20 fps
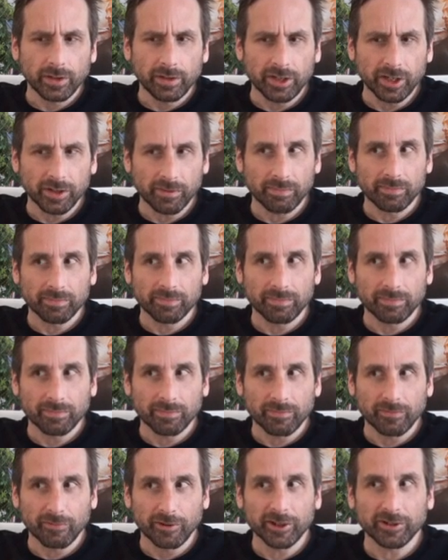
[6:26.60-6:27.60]
you know,
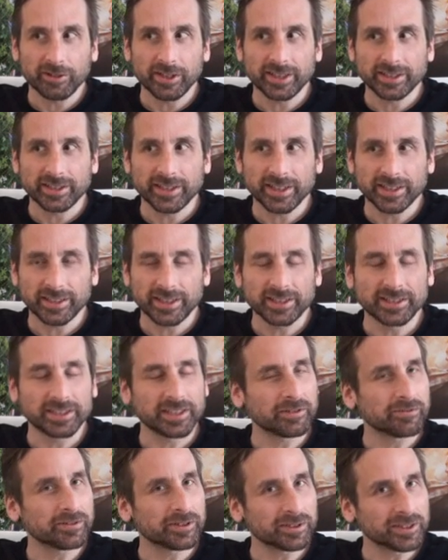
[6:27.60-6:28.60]
really, it's
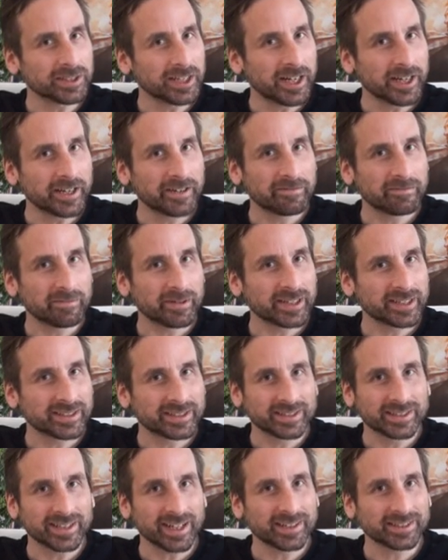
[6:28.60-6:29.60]
easy in real life, but
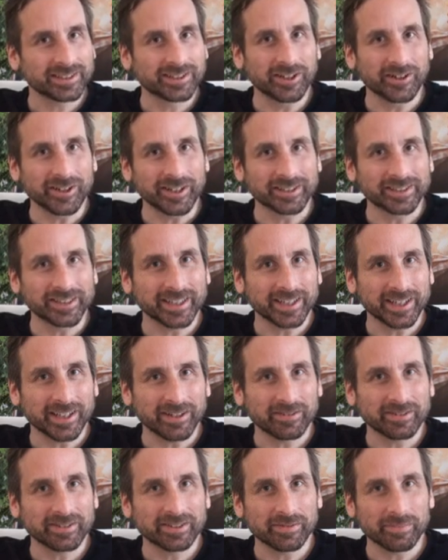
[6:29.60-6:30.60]
it's not so easy, you
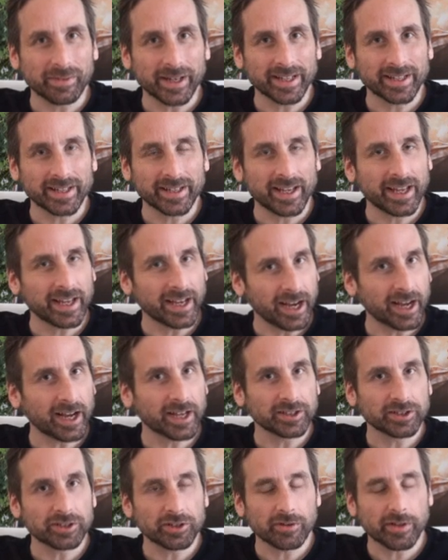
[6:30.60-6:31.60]
know, to make
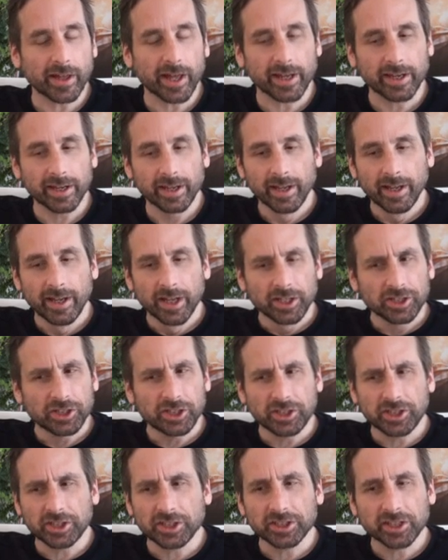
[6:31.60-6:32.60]
AIs do that.
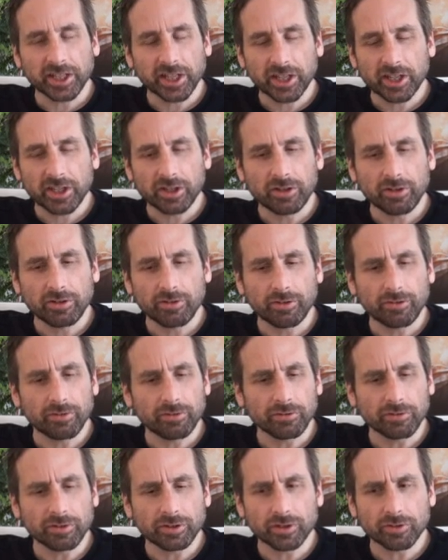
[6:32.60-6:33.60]
She's just got a
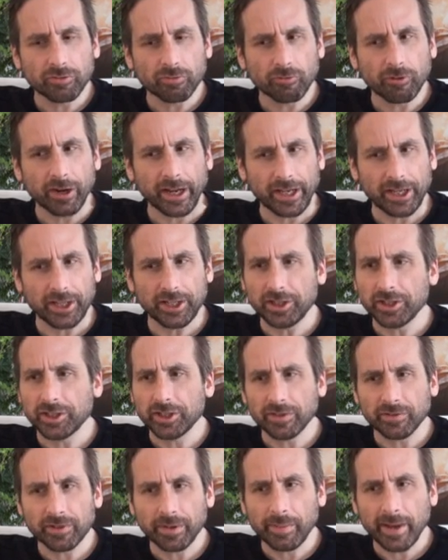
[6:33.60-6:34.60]
huge range
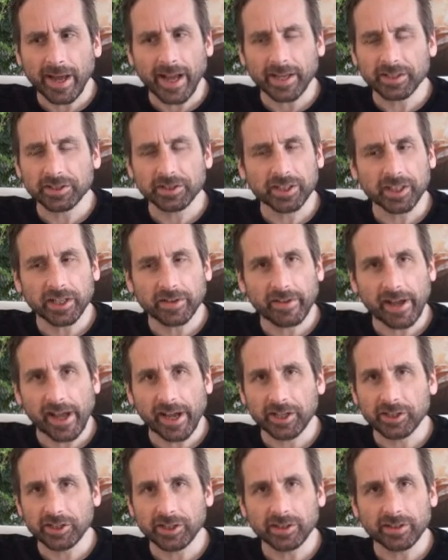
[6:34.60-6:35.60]
of capacity of
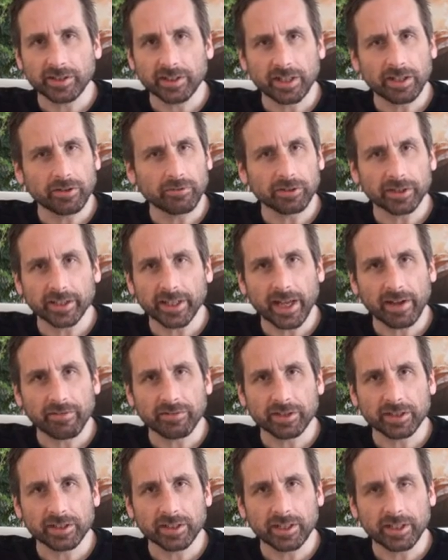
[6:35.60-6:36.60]
action that you really
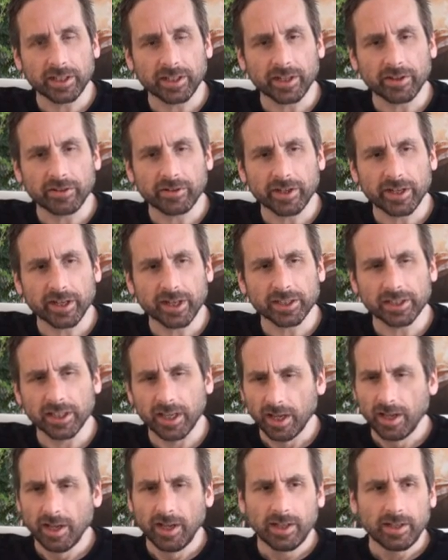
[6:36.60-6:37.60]
haven't seen in other AIs,
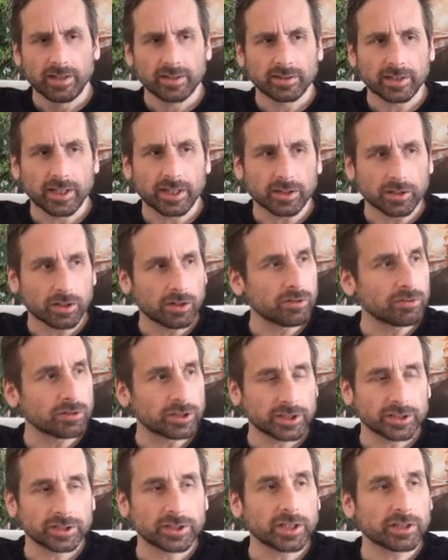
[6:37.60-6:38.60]
let alone
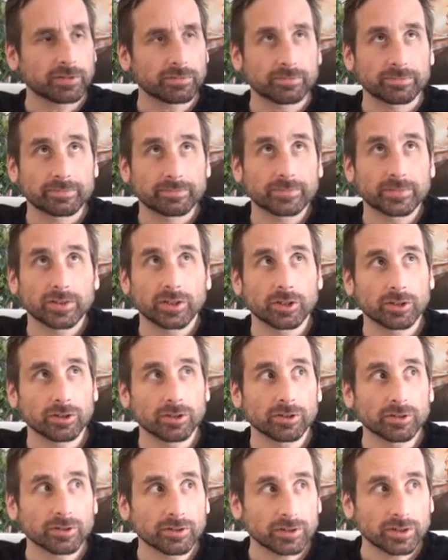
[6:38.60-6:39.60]
just, you know,
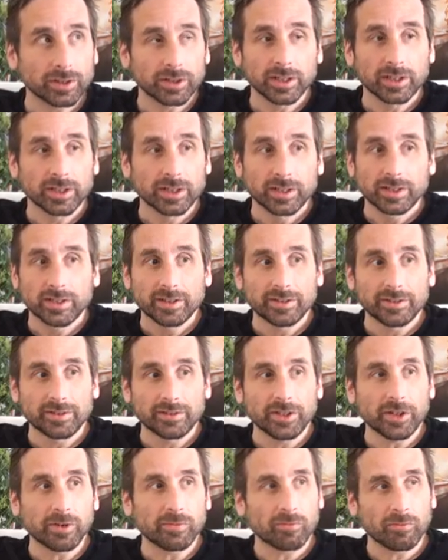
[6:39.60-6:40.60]
her,
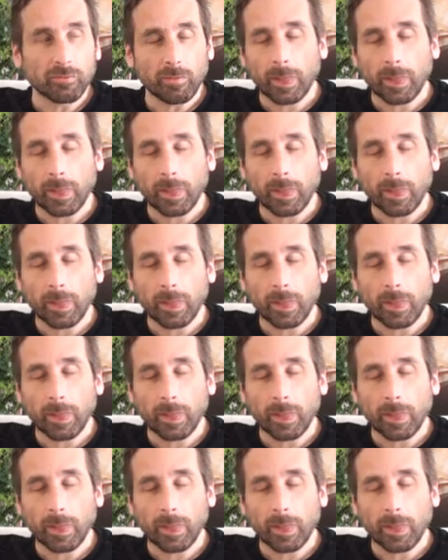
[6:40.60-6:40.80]
you know,